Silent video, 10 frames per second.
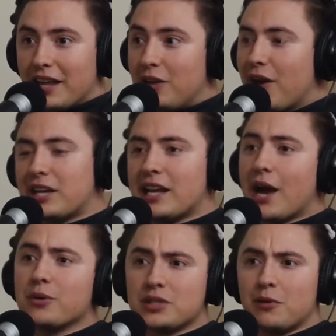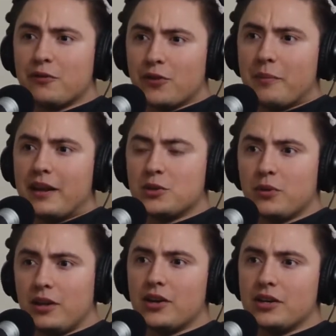Like, you have to hang out with someone for a minute
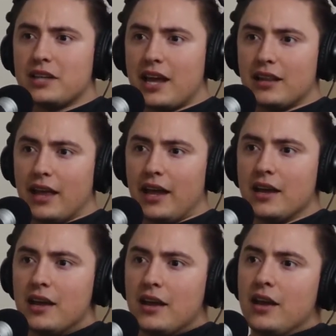to really understand, like,